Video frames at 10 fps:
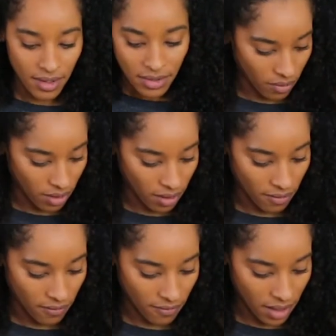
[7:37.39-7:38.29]
4,
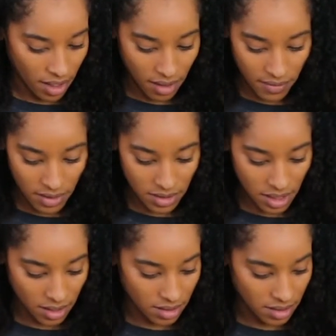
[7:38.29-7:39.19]
5,
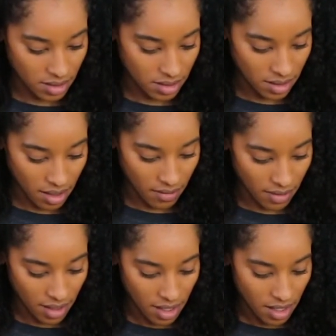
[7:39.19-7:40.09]
6,
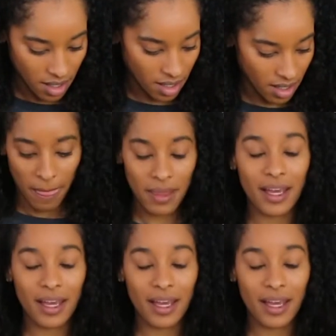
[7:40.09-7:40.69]
7, 8.